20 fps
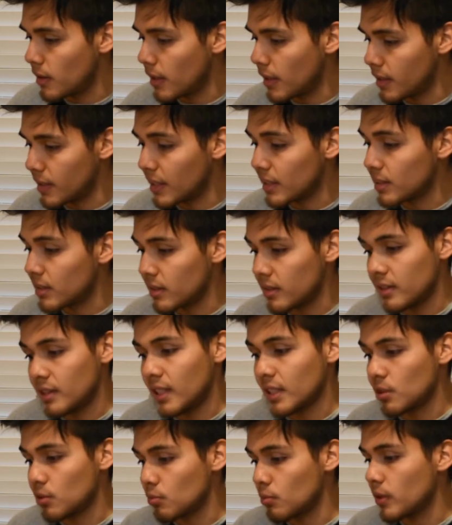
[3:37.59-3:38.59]
And
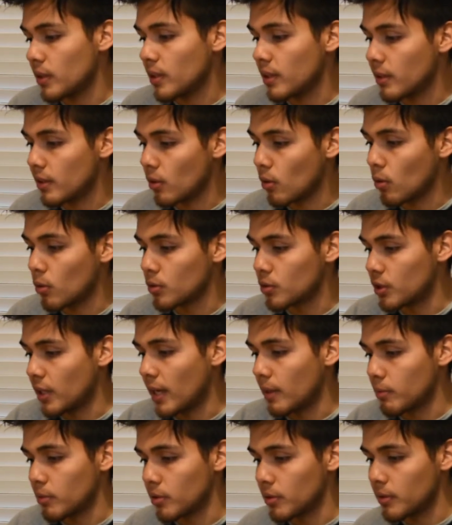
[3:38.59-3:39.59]
that's really the whole
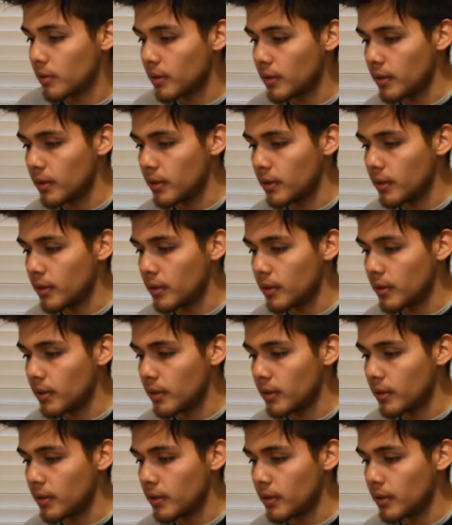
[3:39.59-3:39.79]
chapter.